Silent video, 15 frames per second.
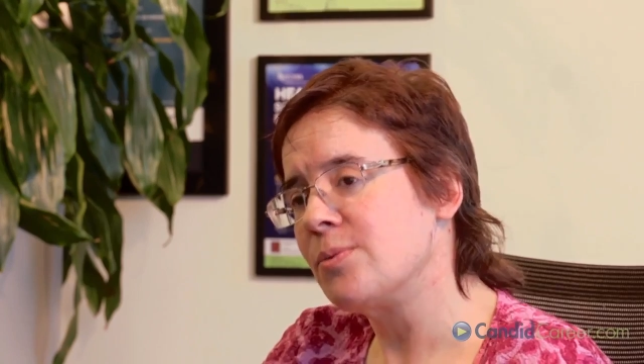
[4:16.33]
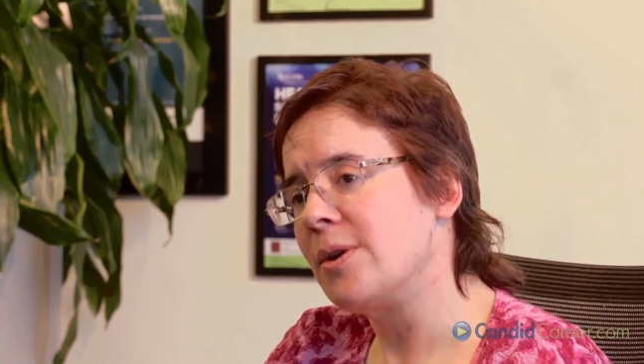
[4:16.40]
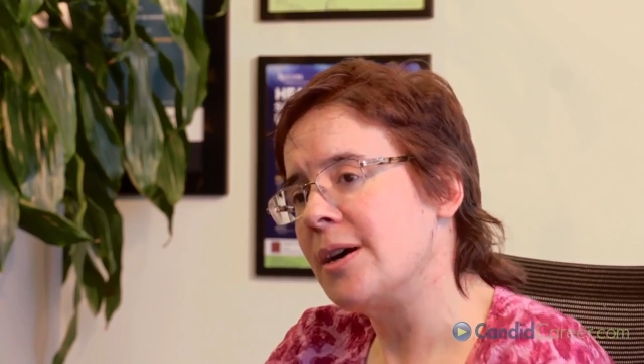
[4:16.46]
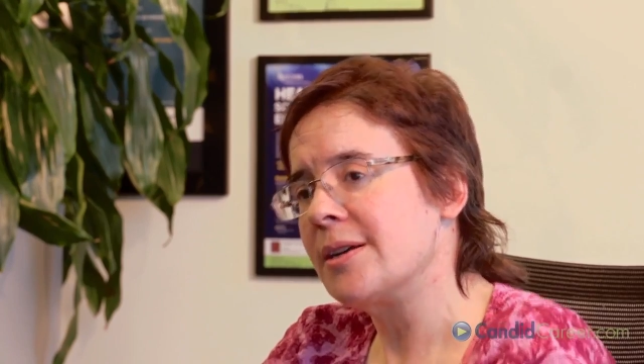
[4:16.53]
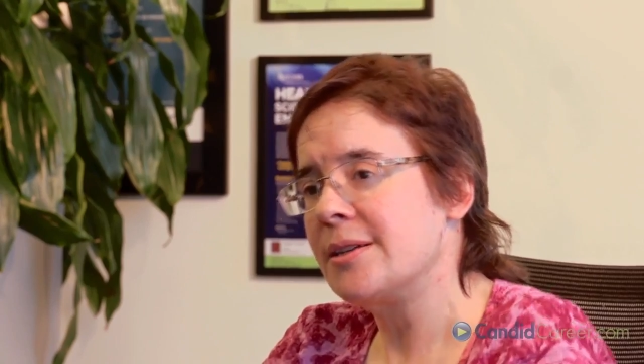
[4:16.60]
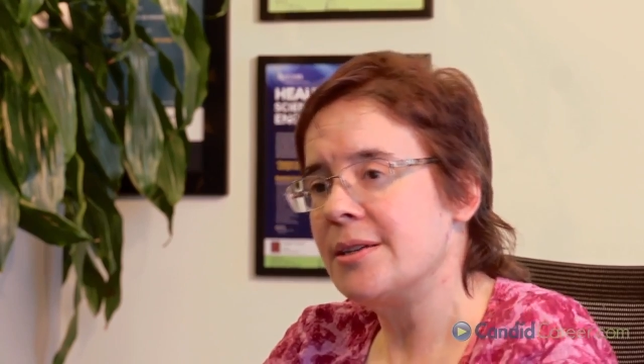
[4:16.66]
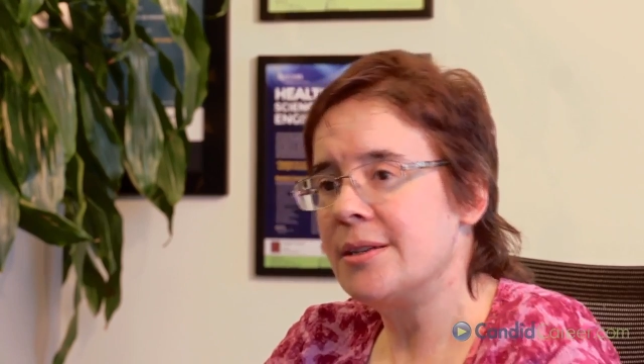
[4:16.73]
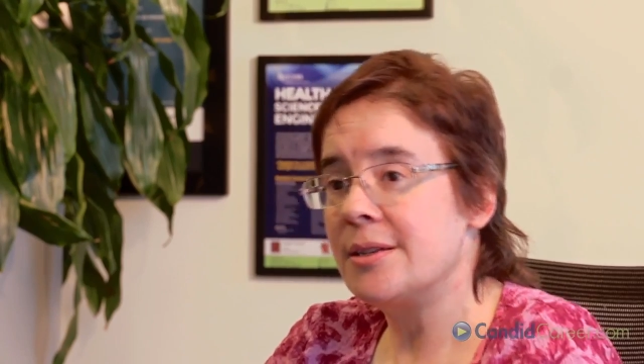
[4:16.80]

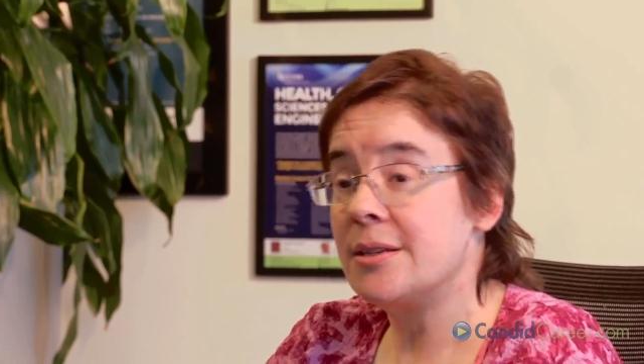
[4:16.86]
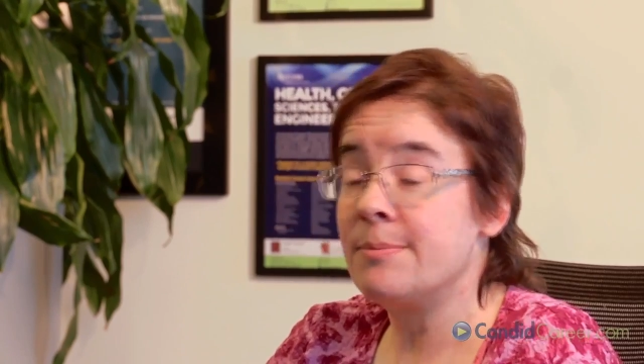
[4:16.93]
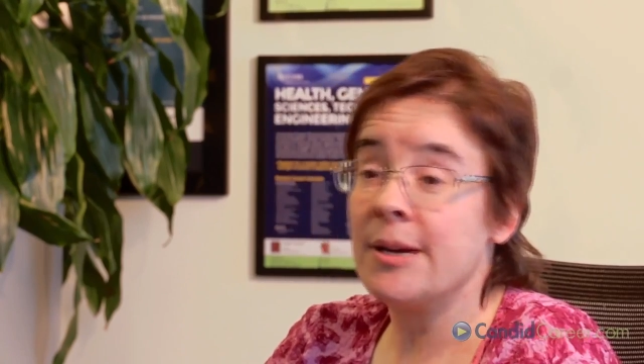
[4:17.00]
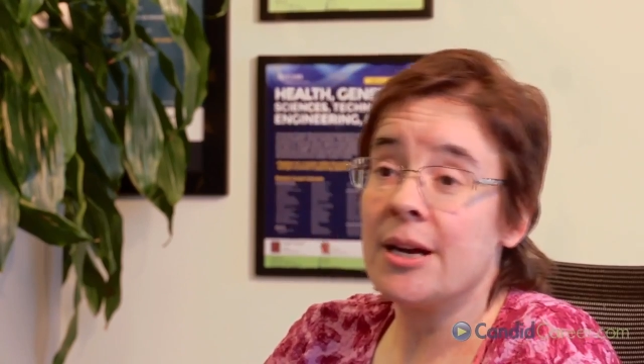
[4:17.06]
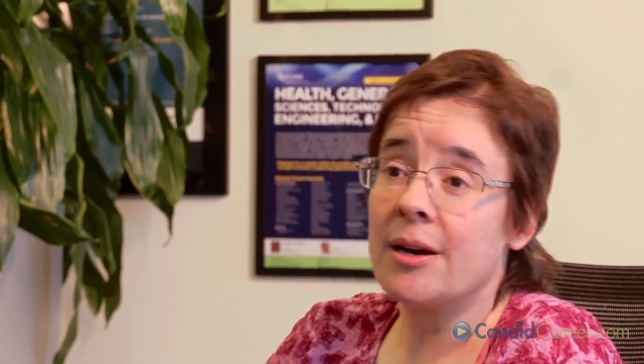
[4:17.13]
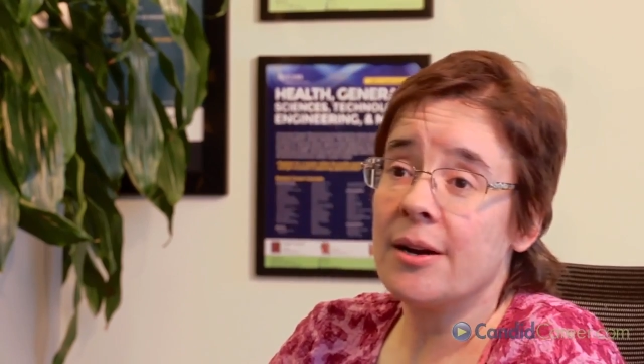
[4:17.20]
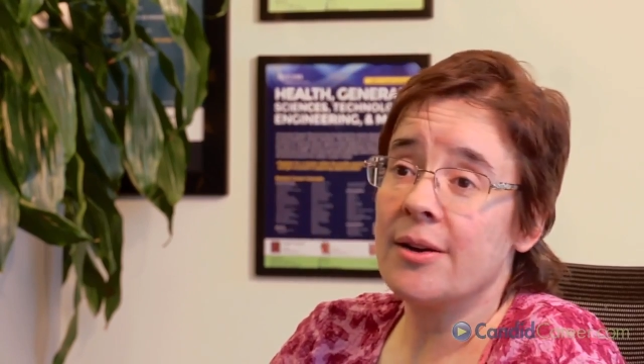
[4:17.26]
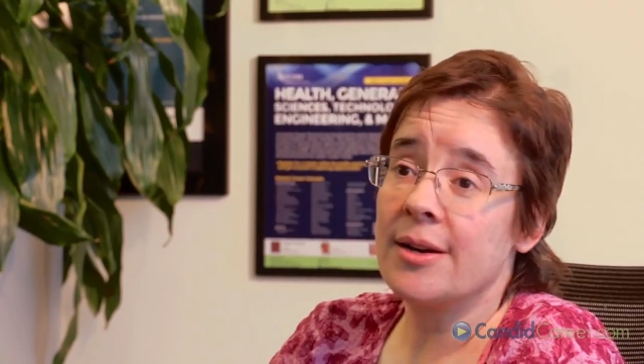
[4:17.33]
wanted to
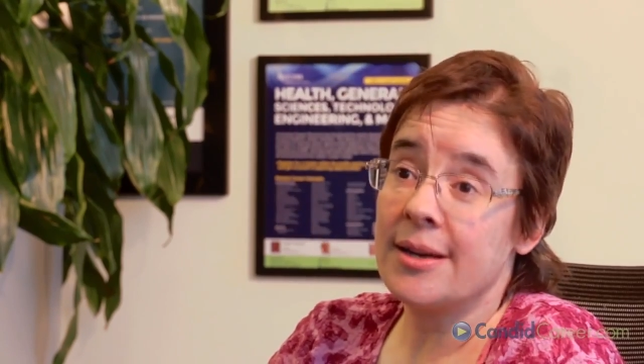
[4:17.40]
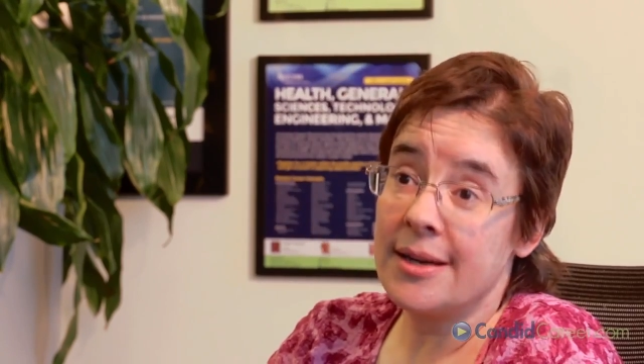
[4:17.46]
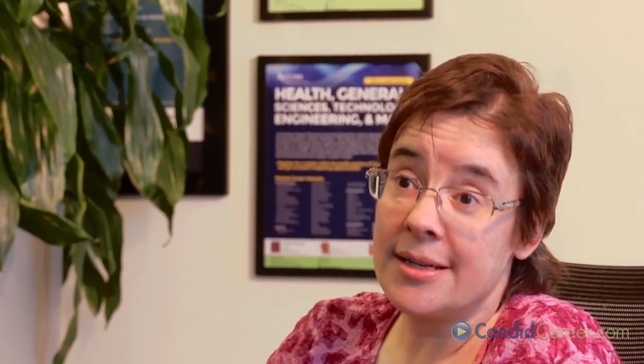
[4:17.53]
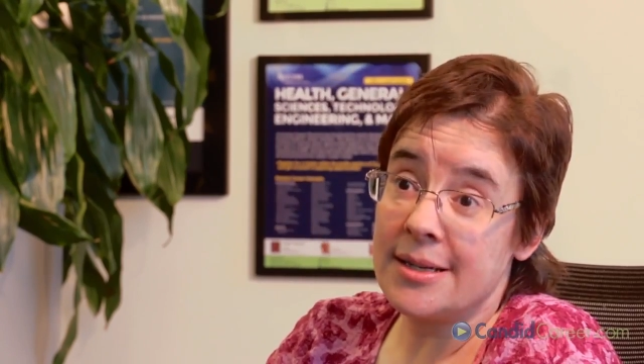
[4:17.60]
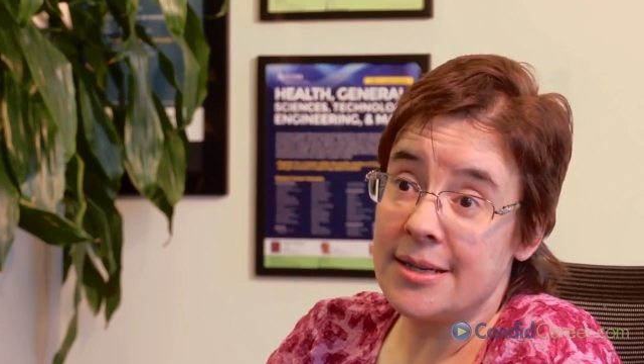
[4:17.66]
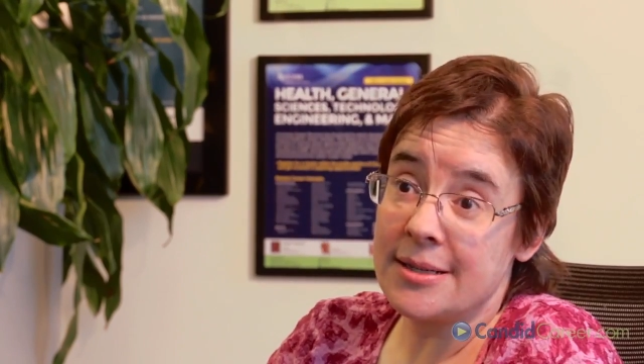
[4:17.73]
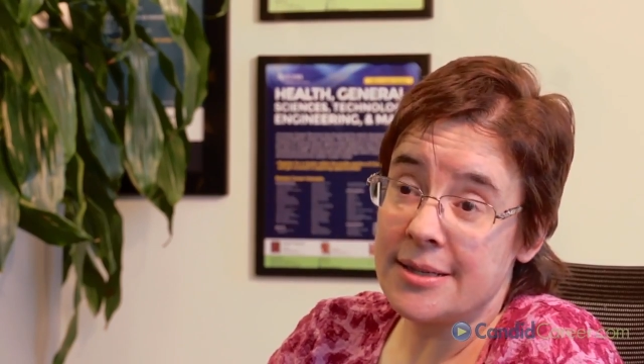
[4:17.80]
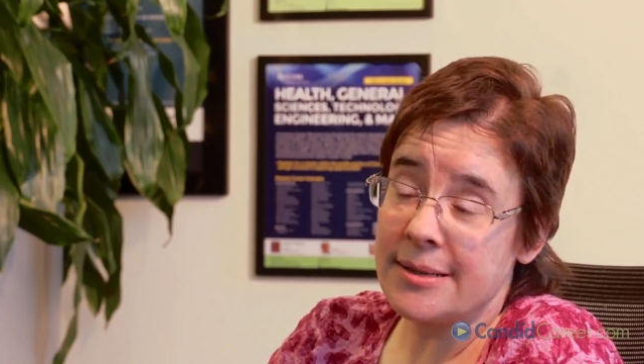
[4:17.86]
be hired at
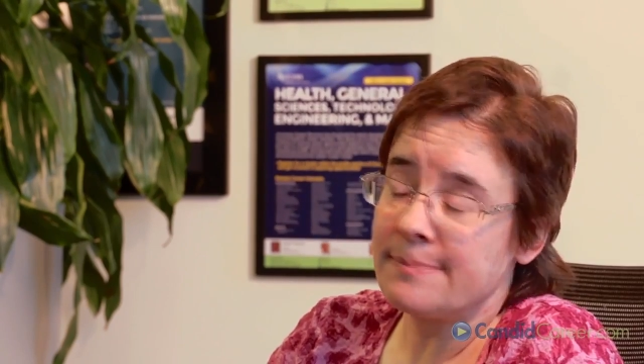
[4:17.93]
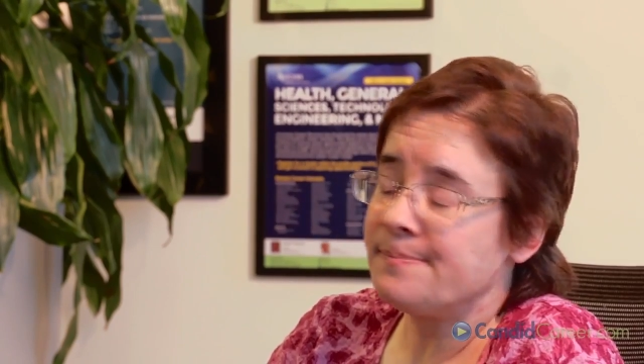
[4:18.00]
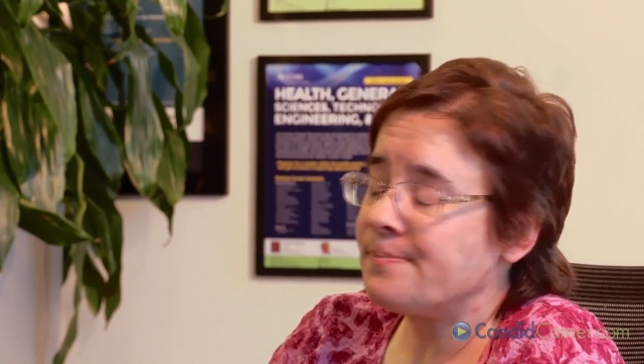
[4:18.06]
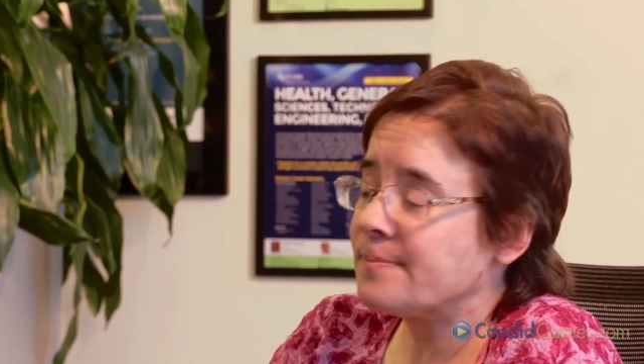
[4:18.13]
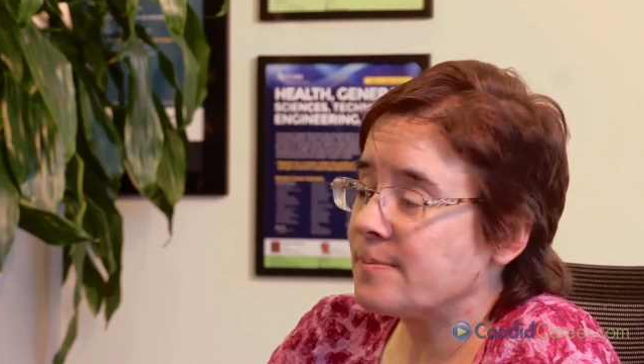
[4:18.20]
AT&T